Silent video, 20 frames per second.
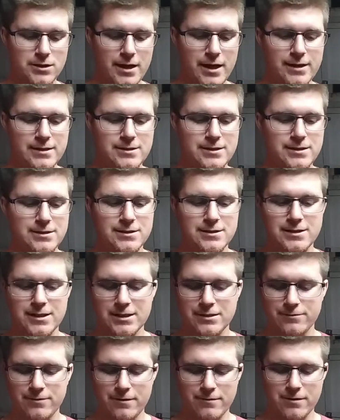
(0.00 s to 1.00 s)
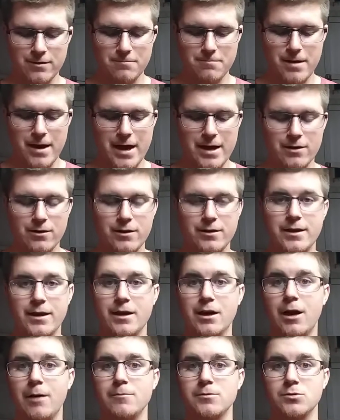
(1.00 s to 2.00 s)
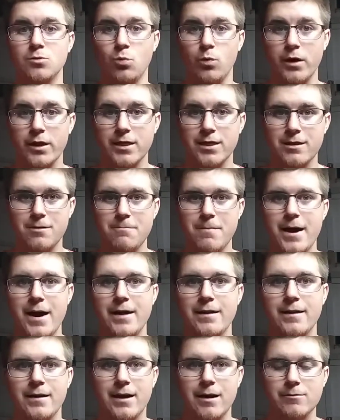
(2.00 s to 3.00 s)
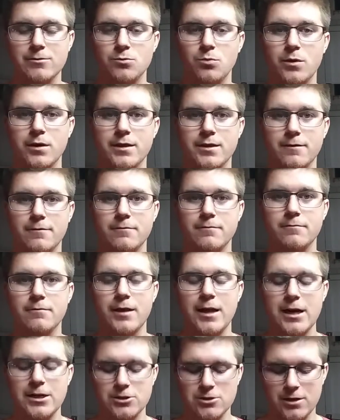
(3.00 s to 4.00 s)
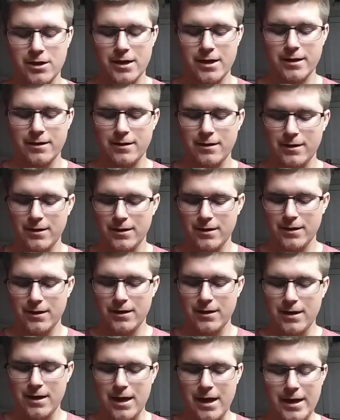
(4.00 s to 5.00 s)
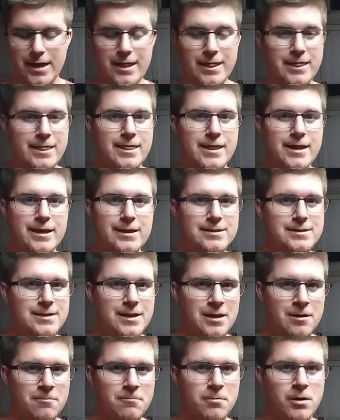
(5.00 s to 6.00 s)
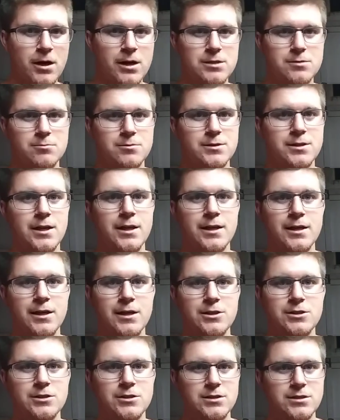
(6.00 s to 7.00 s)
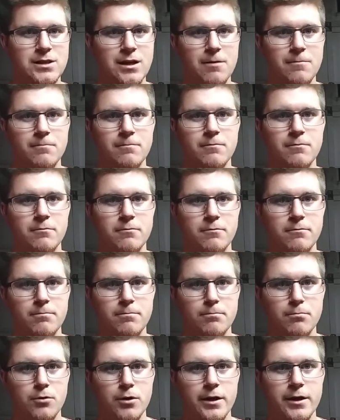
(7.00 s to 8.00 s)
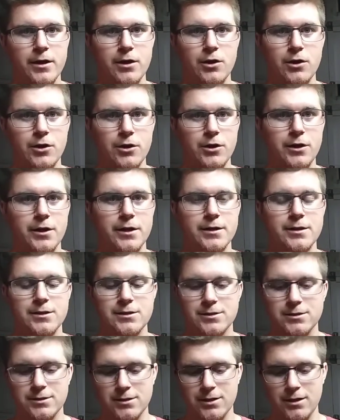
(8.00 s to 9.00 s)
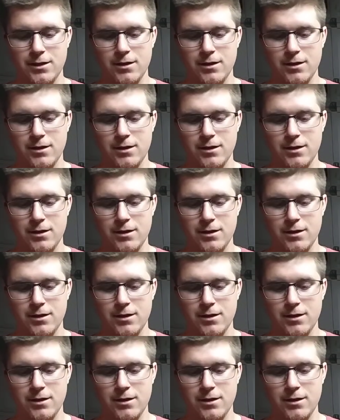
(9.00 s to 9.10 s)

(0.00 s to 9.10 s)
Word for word: 18650 battery that comes with the bat that comes with the flashlight. I didn't think 10 bucks was going to get you something pretty good cuz